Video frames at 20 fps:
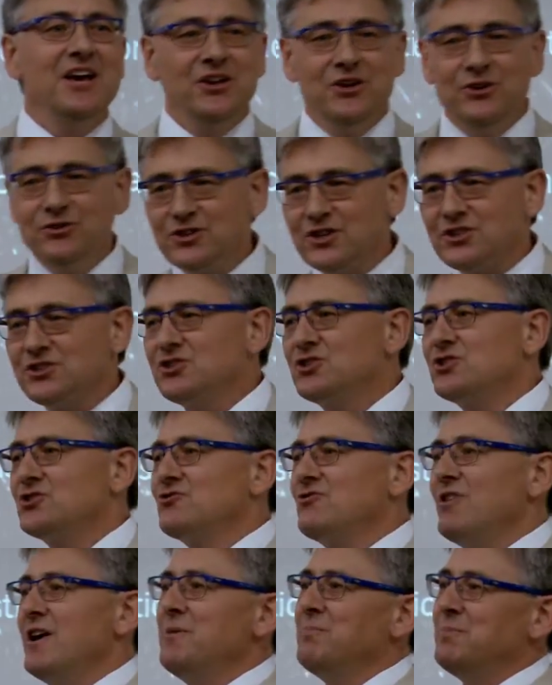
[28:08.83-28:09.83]
You just
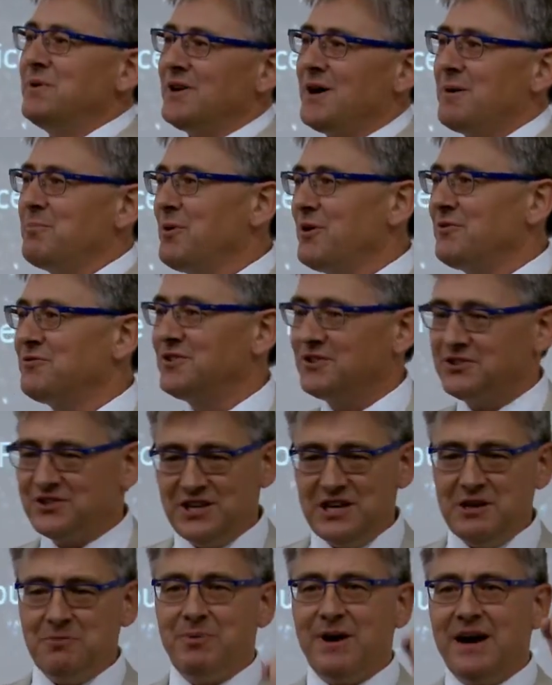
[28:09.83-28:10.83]
scrape it up off the
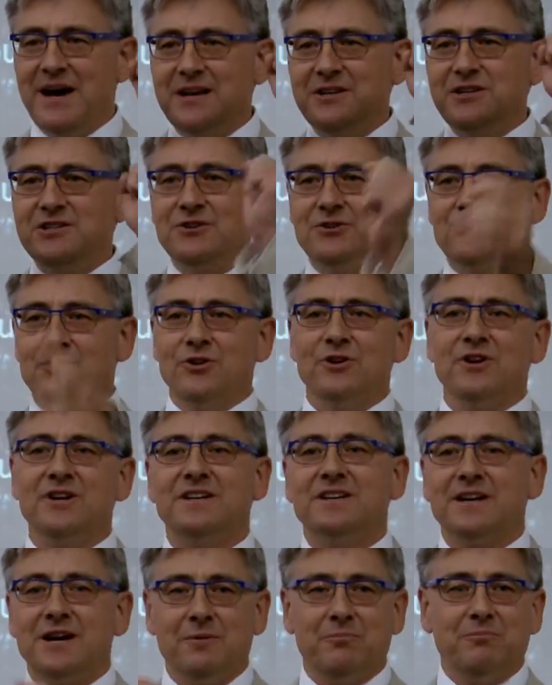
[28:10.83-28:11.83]
seabed, you cook
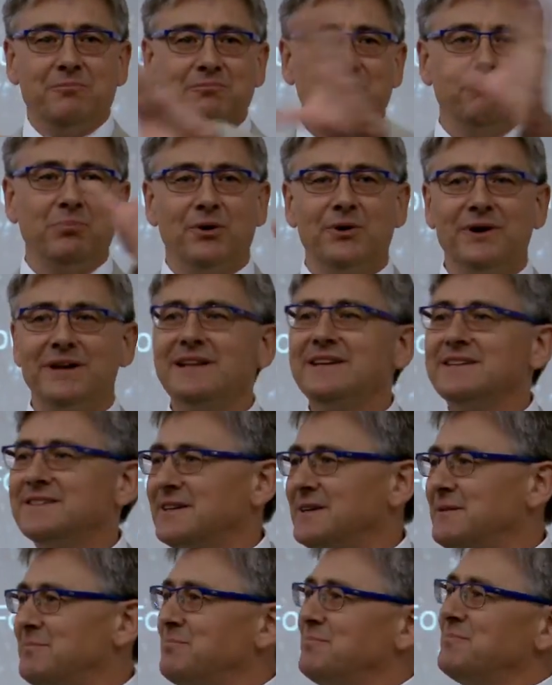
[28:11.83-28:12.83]
it up and boil
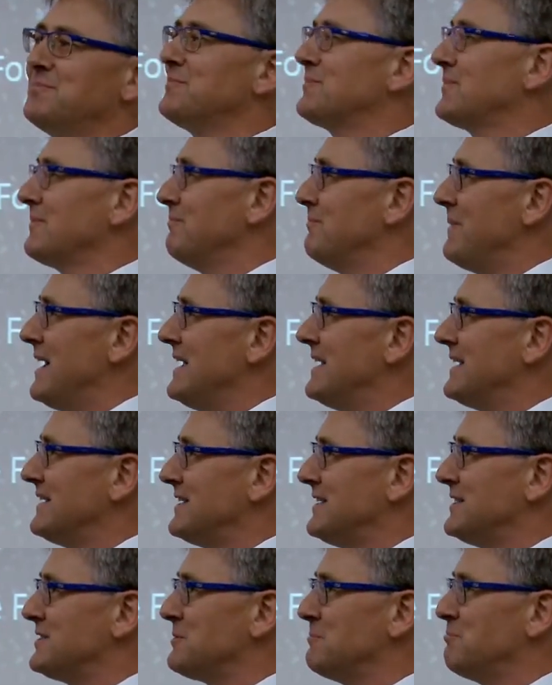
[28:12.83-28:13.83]
it up and make
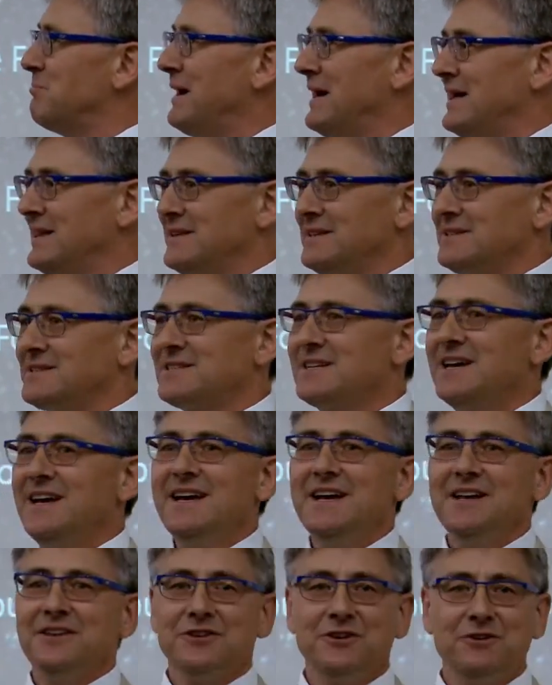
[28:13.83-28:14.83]
it into pellets
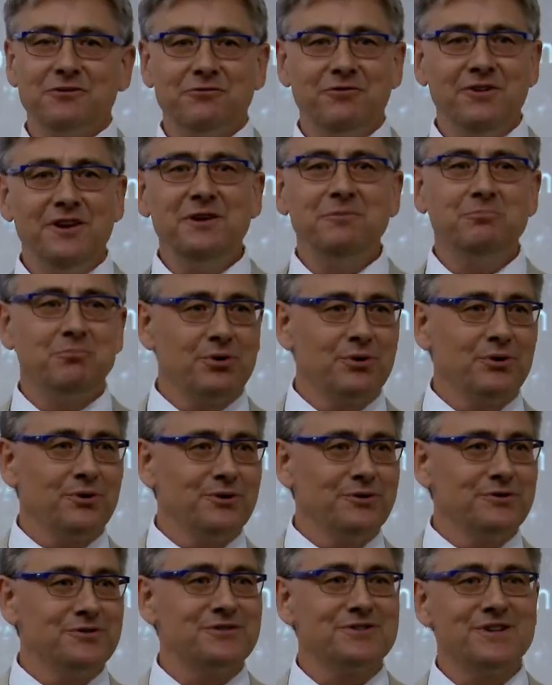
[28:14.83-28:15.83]
that feed
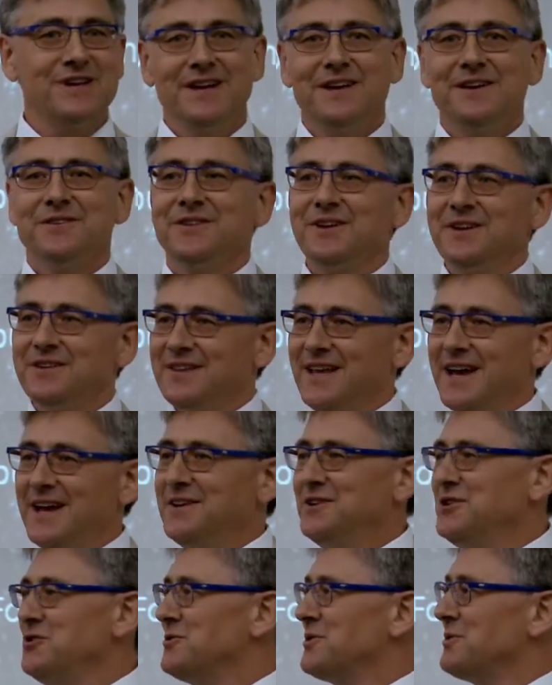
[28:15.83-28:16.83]
prawns that
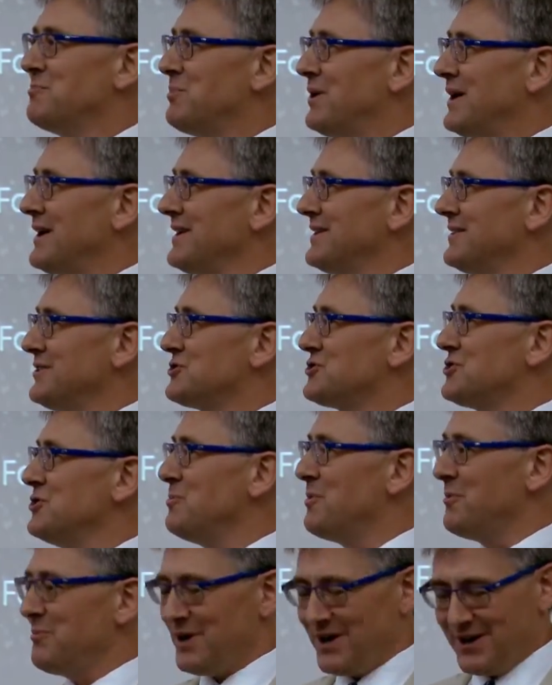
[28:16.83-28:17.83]
then you can buy in the
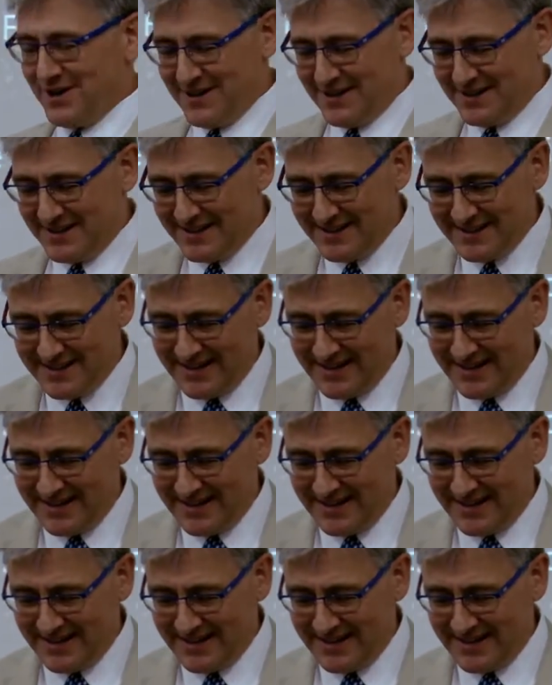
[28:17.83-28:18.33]
supermarket.